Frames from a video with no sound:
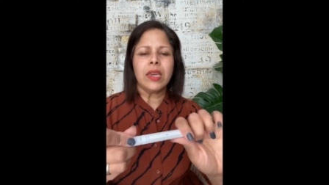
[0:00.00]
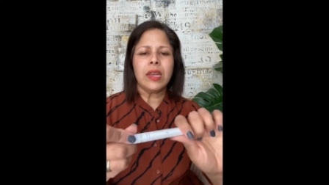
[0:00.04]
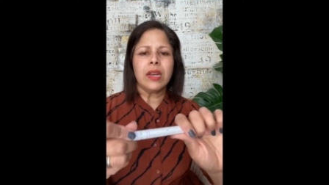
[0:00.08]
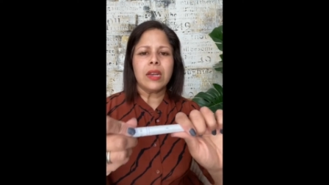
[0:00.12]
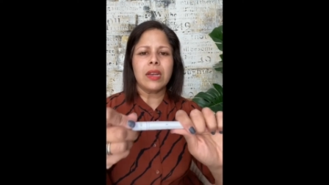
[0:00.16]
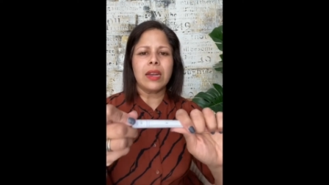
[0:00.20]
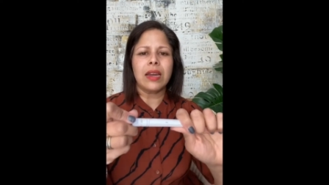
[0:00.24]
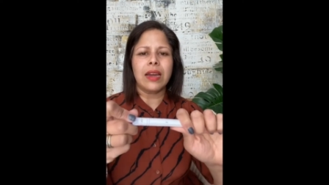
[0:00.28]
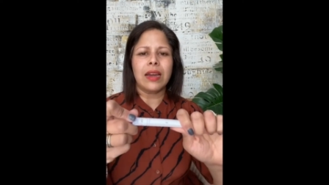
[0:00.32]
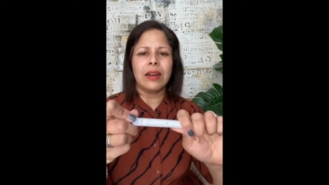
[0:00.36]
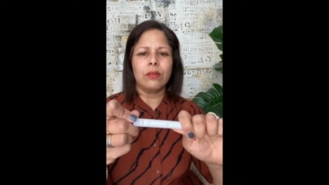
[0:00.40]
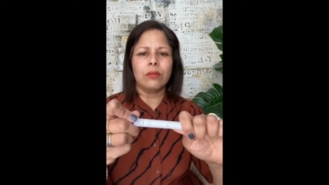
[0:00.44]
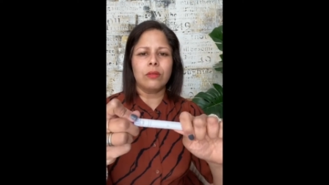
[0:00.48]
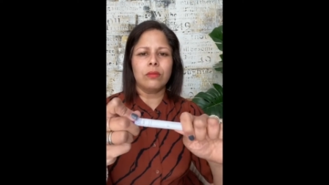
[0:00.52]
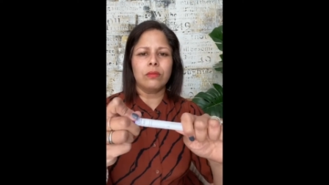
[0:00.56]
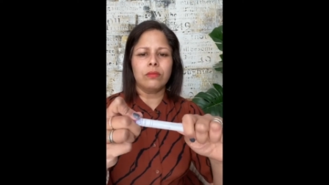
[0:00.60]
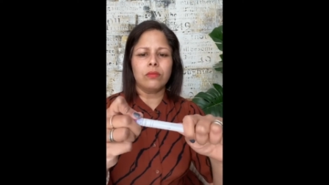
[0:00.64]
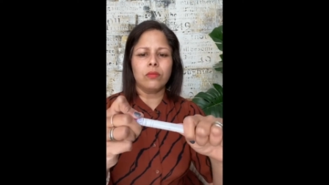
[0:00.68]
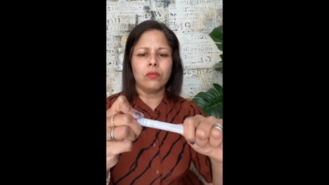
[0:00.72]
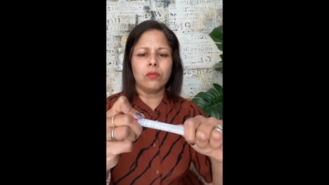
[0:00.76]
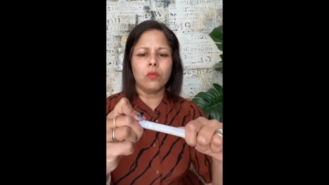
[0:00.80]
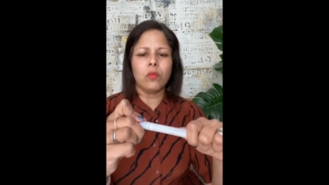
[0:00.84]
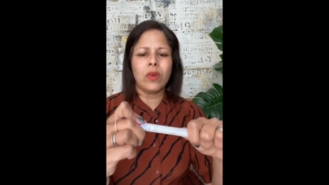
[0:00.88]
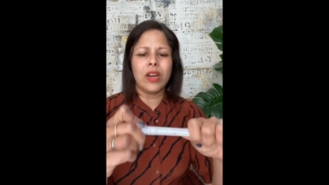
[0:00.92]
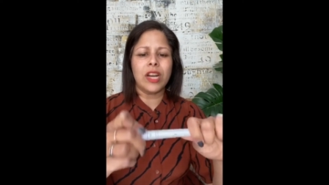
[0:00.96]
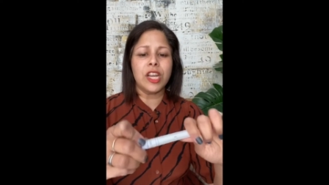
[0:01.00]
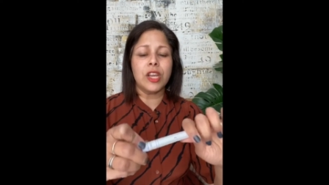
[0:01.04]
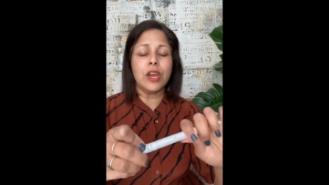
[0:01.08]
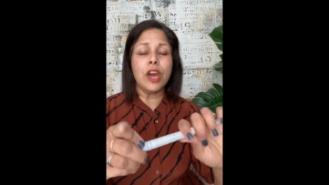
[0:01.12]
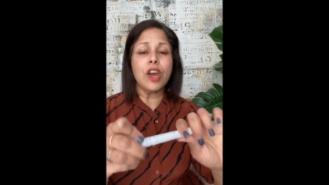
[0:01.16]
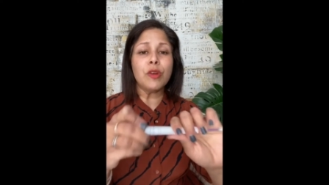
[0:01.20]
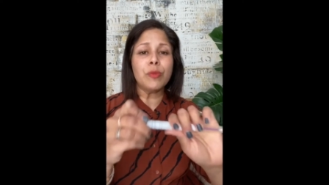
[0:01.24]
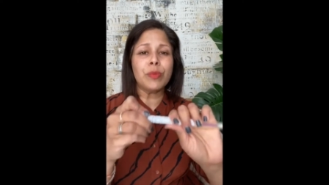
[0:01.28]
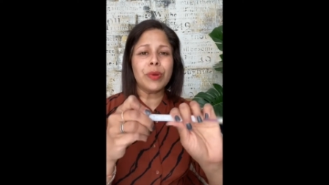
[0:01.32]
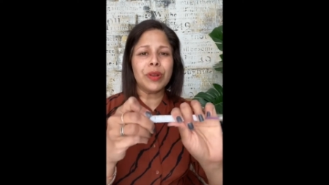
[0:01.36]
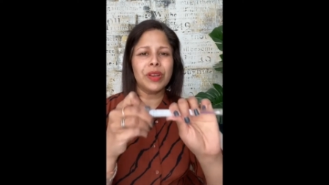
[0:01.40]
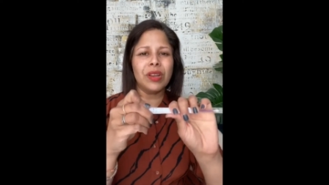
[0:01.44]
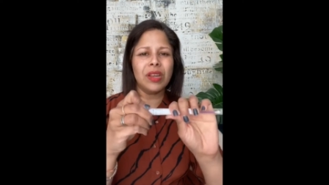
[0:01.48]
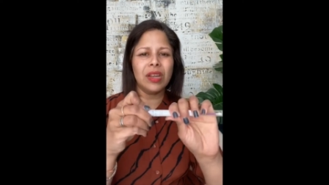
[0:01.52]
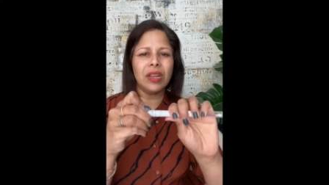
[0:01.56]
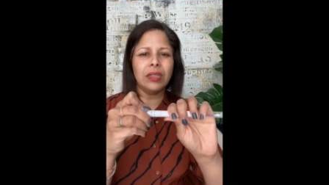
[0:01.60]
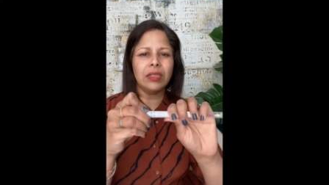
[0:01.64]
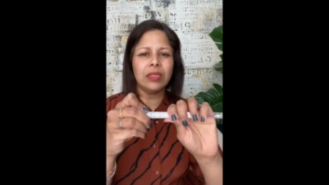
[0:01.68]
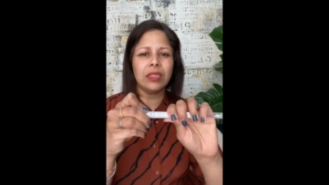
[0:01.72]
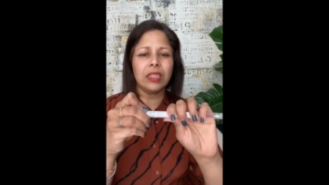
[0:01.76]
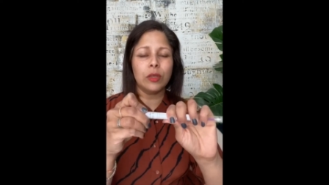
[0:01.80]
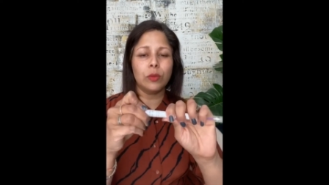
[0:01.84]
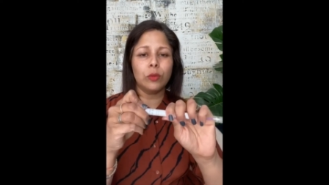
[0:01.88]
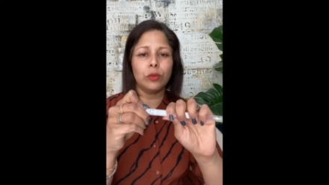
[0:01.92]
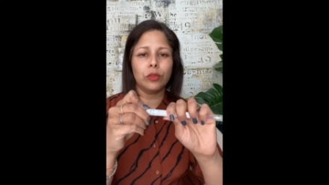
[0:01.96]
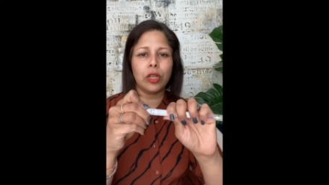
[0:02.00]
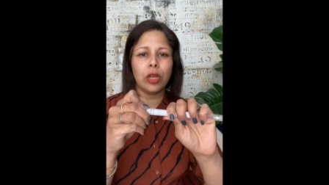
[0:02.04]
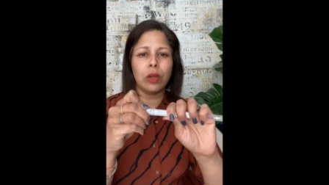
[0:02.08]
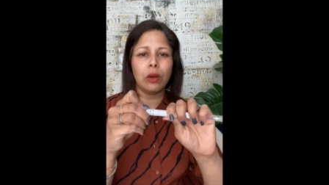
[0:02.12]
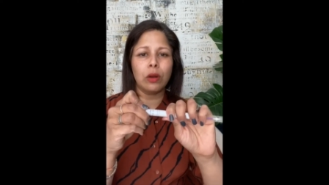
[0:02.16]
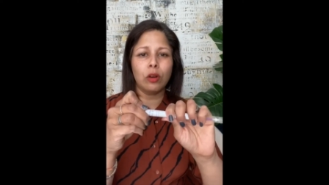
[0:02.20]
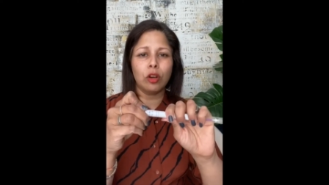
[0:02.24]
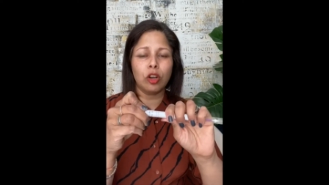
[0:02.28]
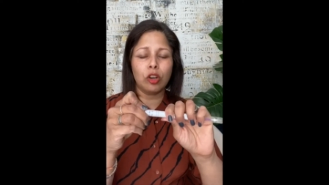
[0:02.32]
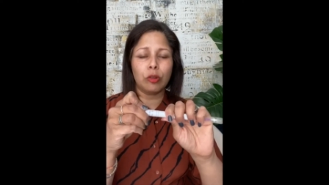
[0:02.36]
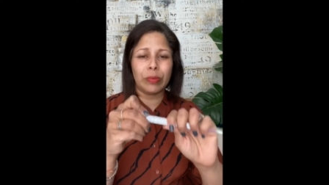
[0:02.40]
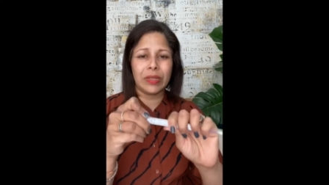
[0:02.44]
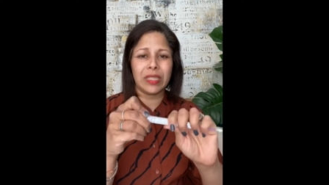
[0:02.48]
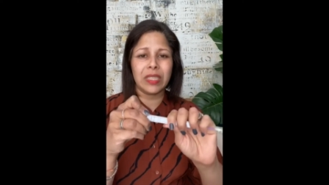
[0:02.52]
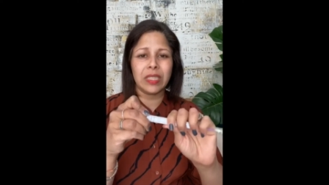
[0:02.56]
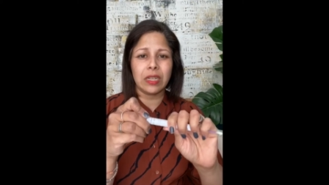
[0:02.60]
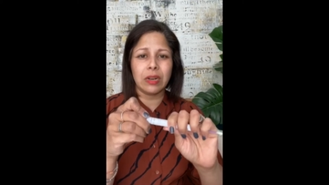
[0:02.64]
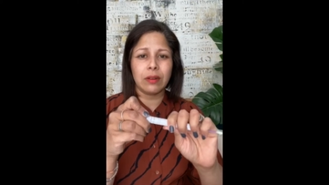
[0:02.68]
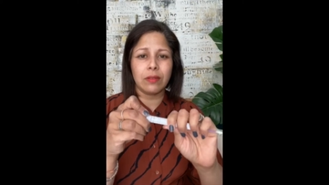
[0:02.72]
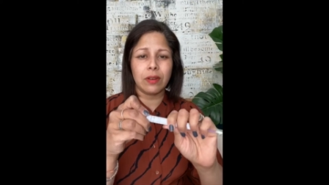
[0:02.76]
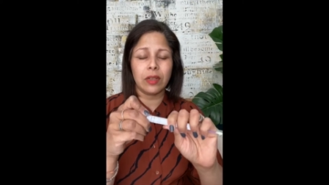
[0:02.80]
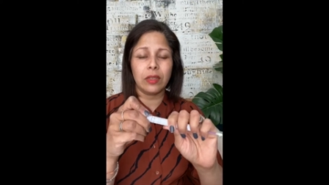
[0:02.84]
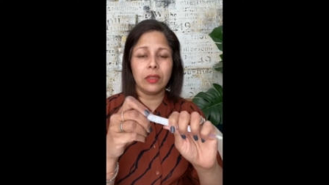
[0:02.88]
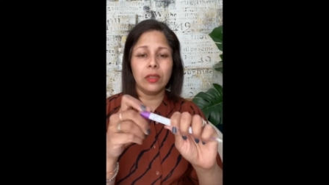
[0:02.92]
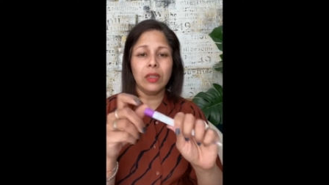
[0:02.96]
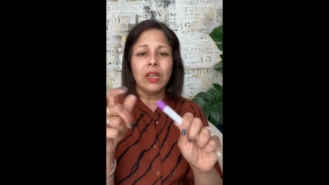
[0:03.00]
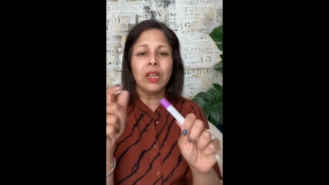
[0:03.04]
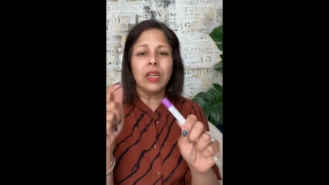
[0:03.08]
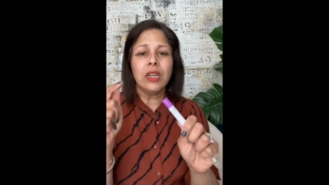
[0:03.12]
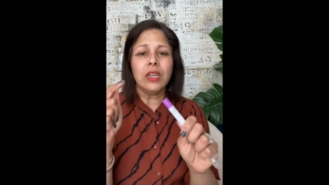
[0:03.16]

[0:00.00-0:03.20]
Now, when you open this, it will no longer be sterile.